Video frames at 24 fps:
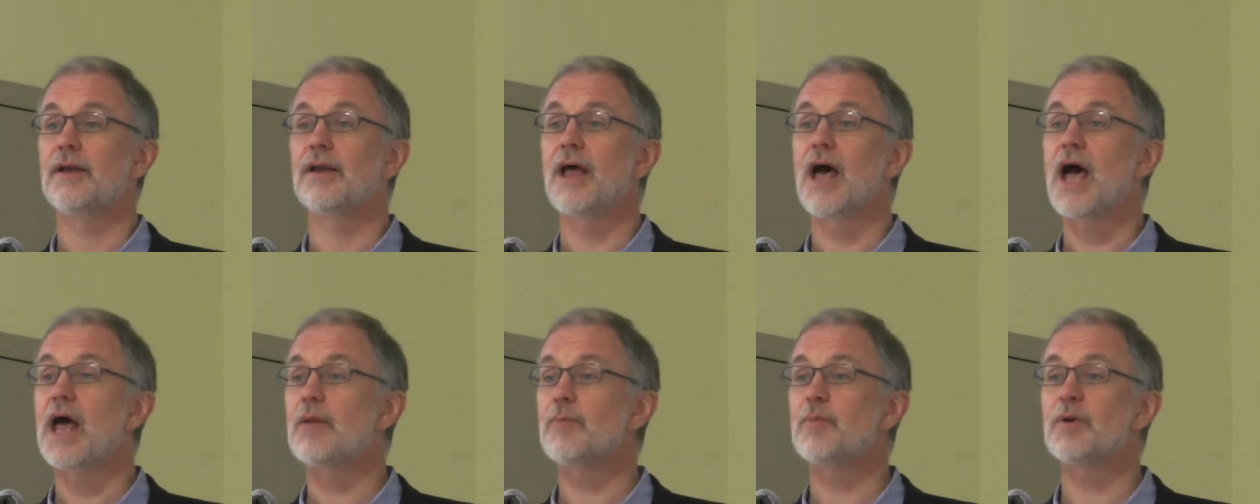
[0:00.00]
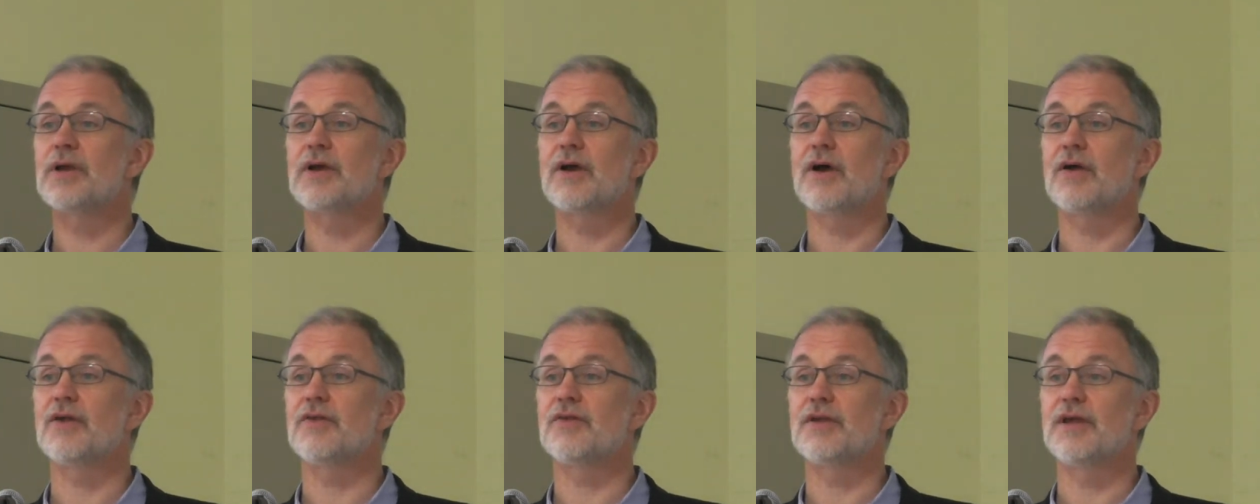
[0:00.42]
Not
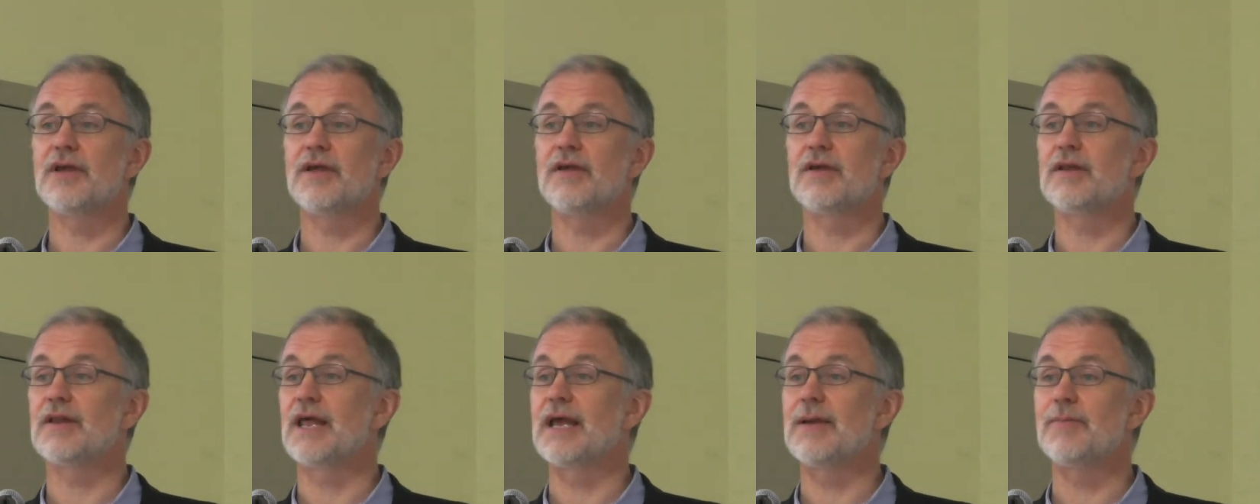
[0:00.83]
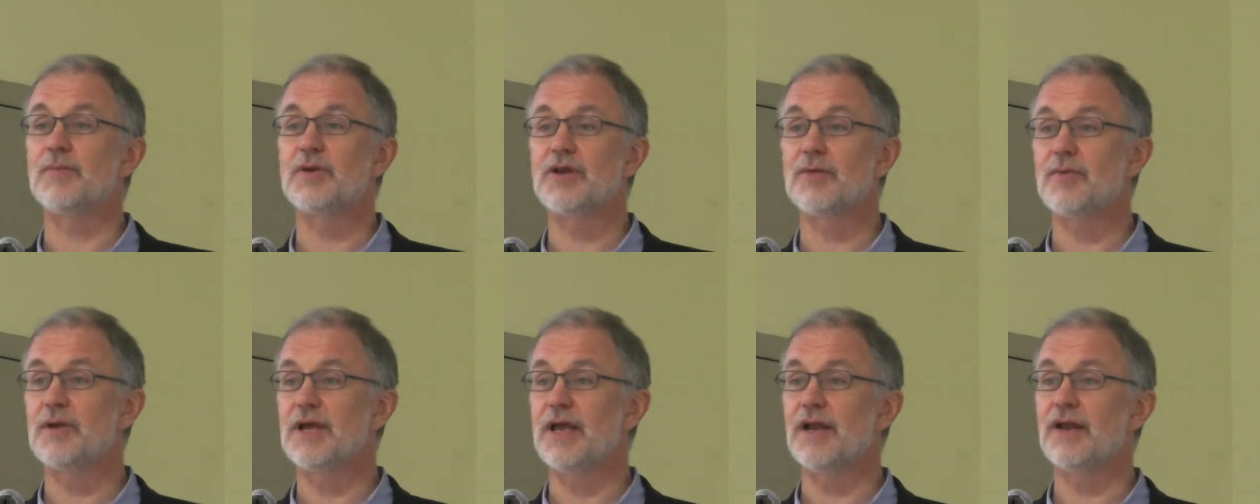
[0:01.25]
because he
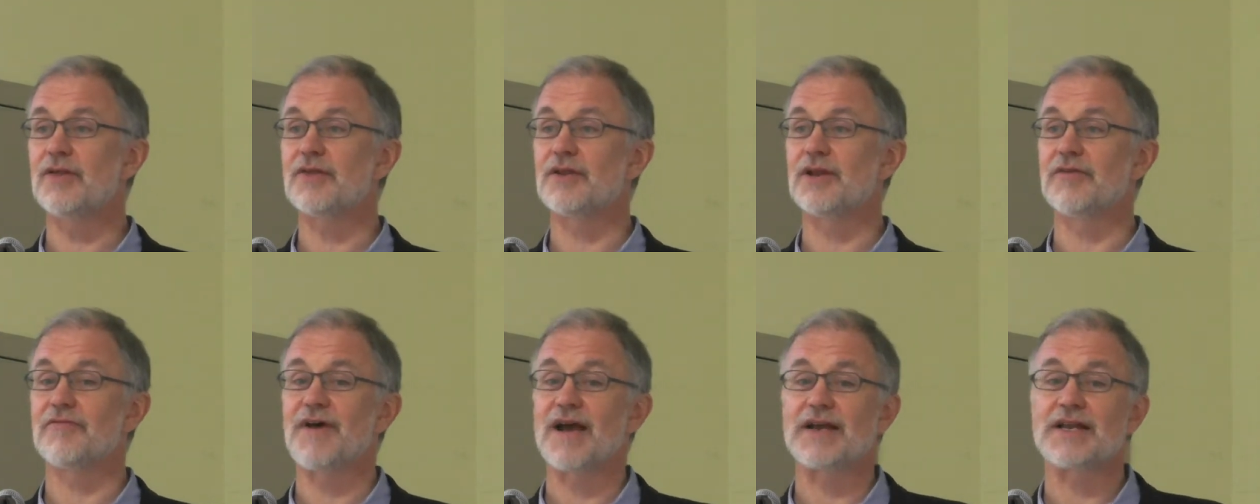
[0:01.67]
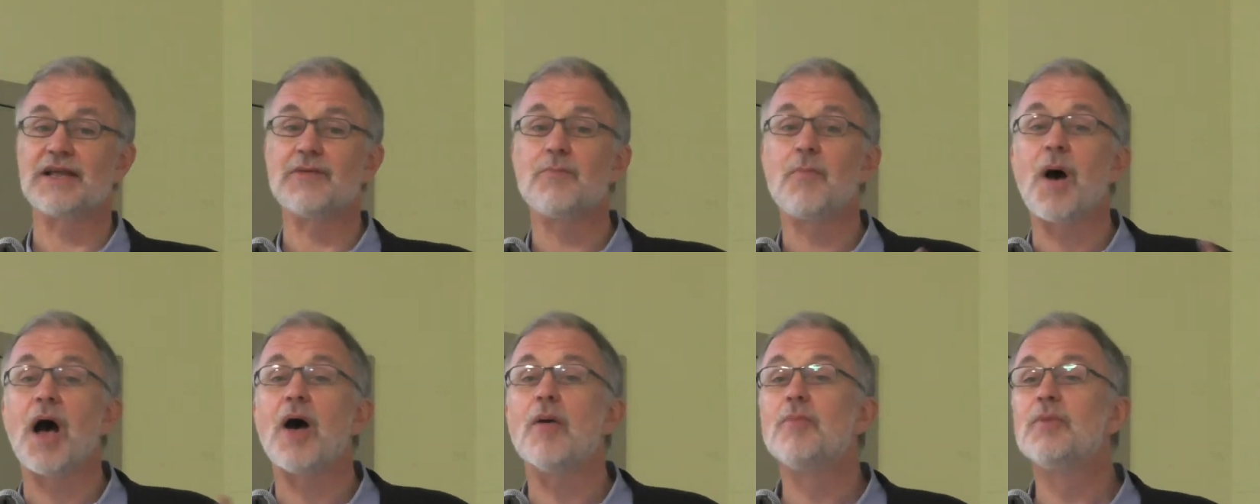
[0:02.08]
claimed to be innocent. In fact,
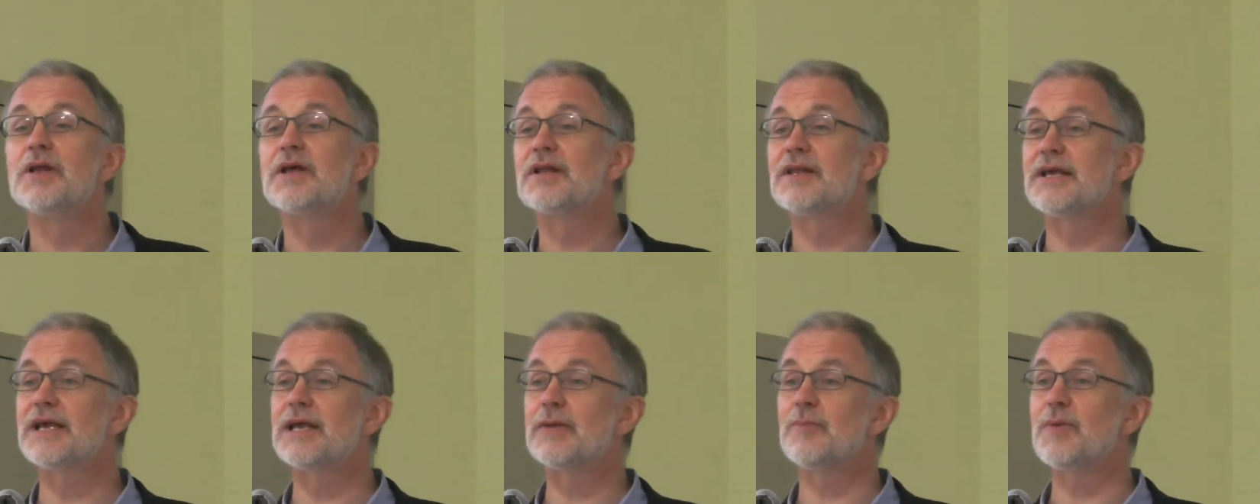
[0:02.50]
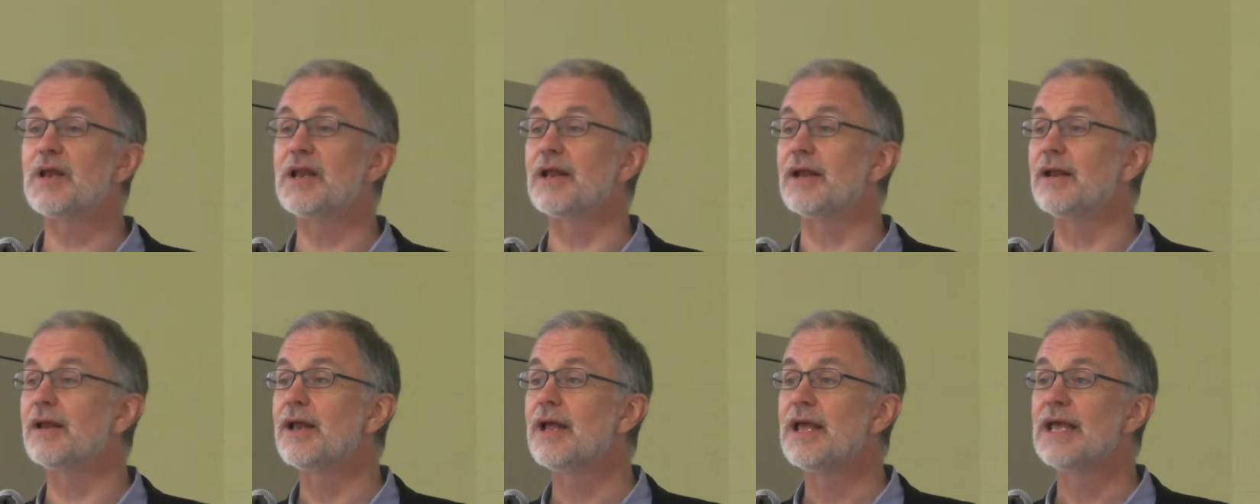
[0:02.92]
he publicly
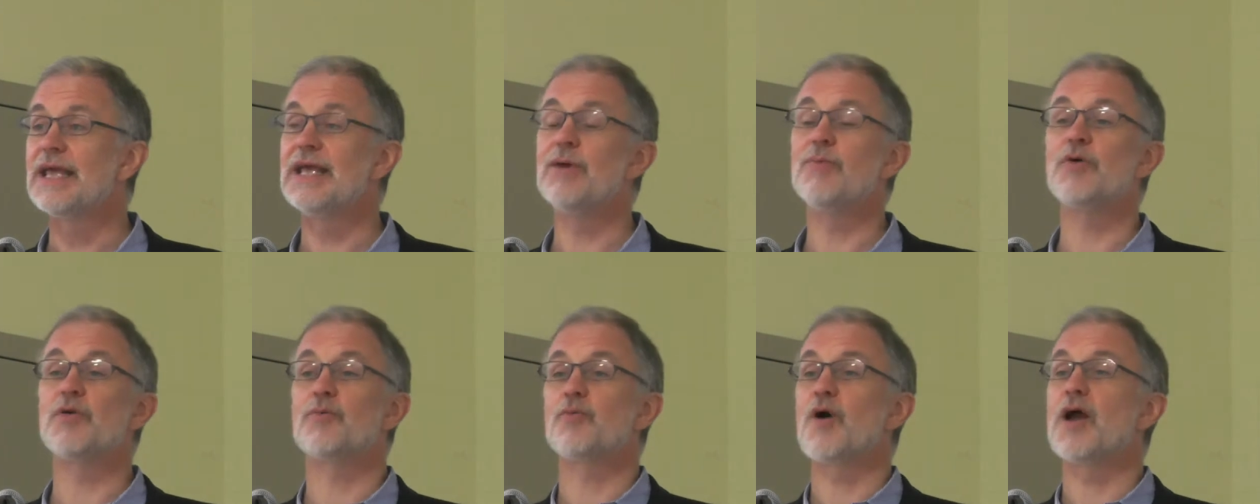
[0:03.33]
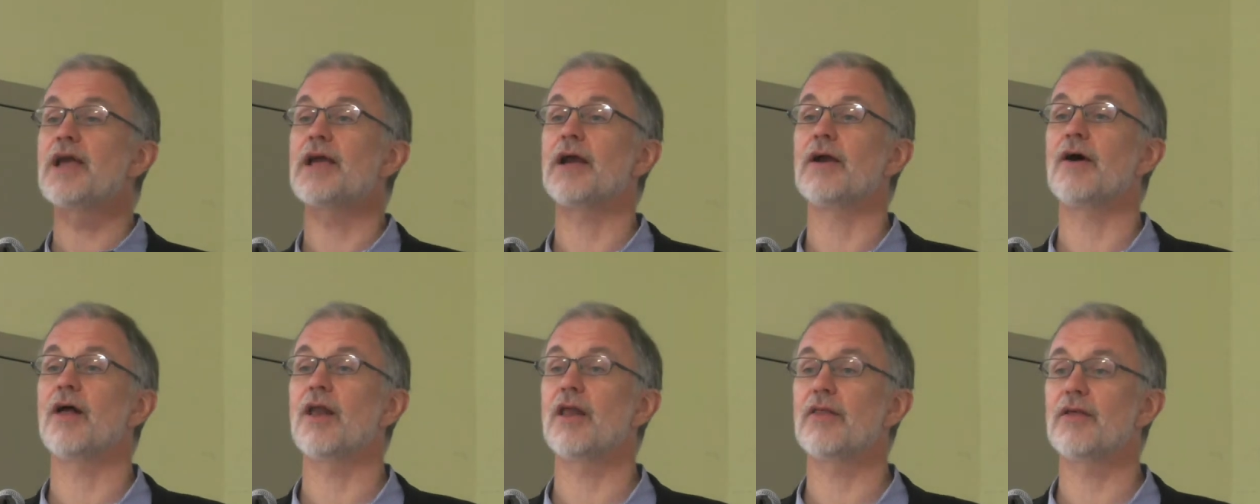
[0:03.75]
admitted he was
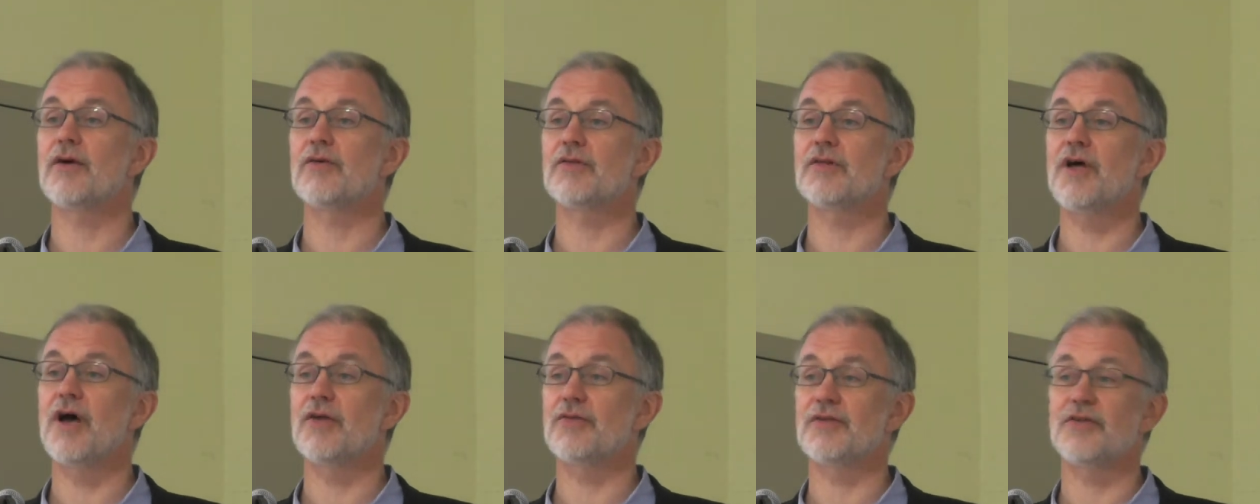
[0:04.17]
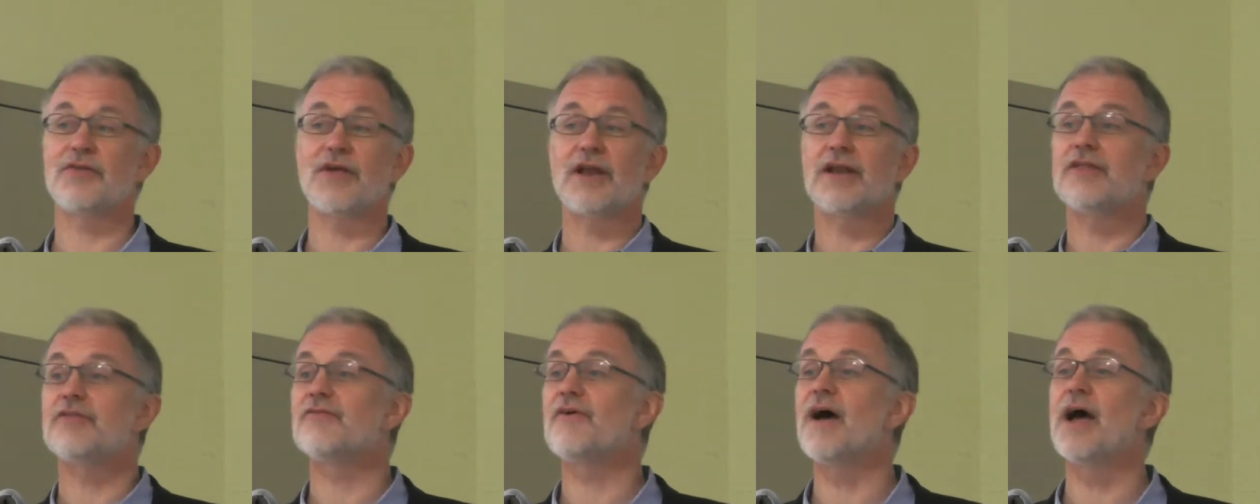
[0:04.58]
breaking all of those laws. He
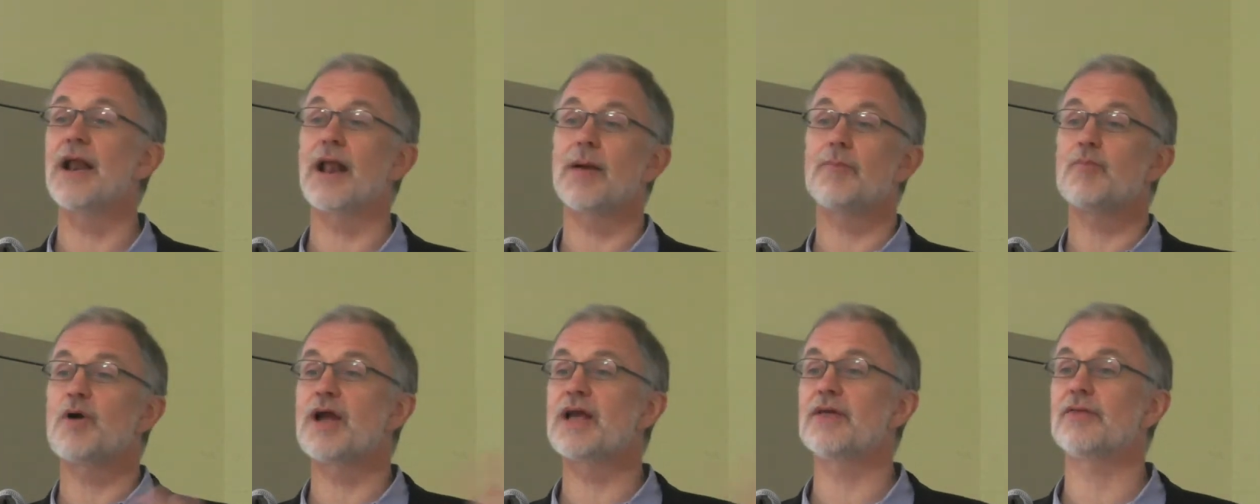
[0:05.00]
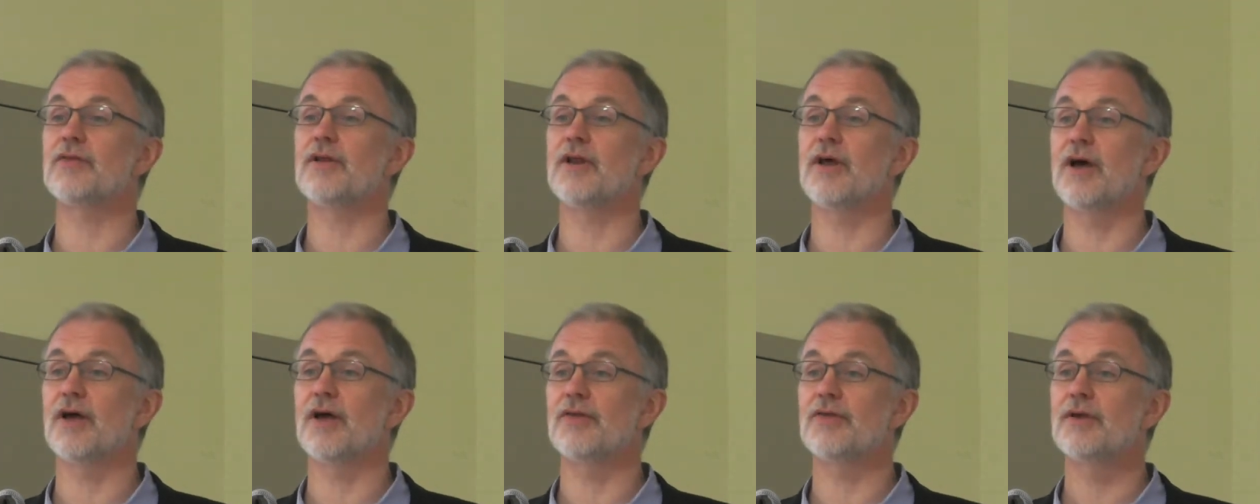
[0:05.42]
said, it's fine, I'm breaking
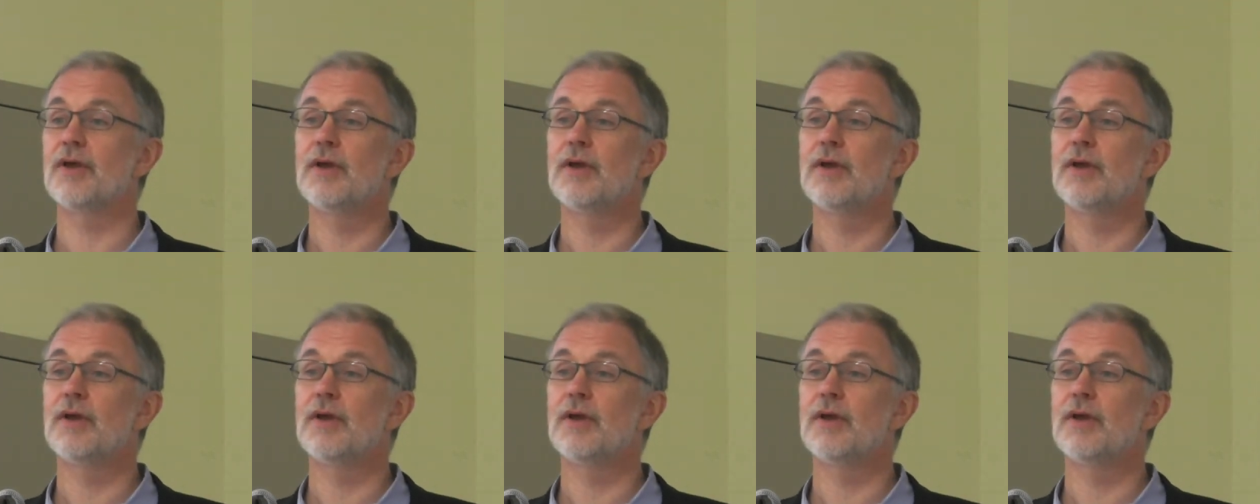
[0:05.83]
the laws.